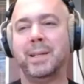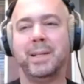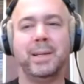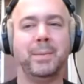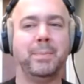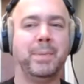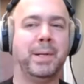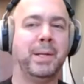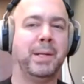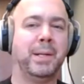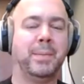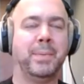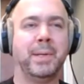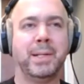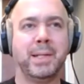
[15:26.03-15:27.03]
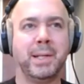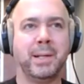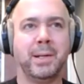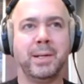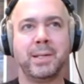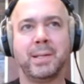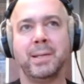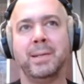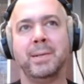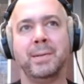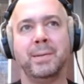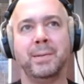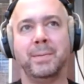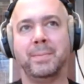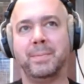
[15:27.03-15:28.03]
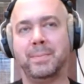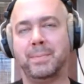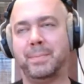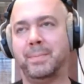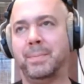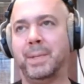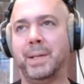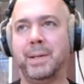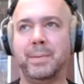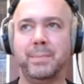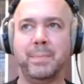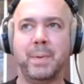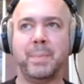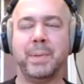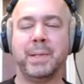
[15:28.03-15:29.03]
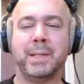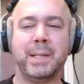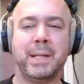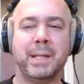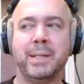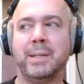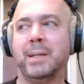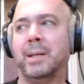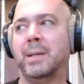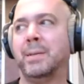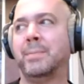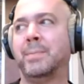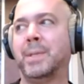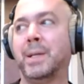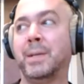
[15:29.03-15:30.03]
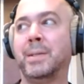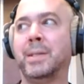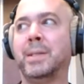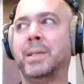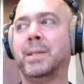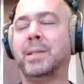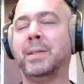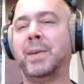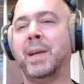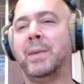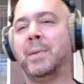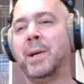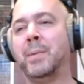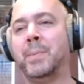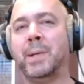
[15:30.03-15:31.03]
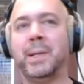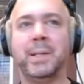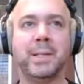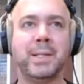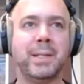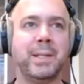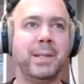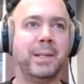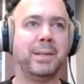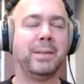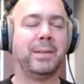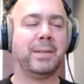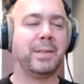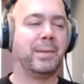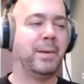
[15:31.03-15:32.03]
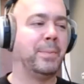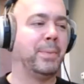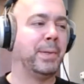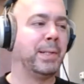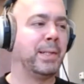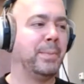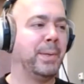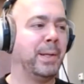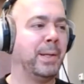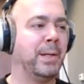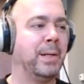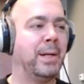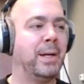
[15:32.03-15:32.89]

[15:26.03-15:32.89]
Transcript: like being in a place like Austin, or a place that has tons and tons of game companies, like it's a great place to be.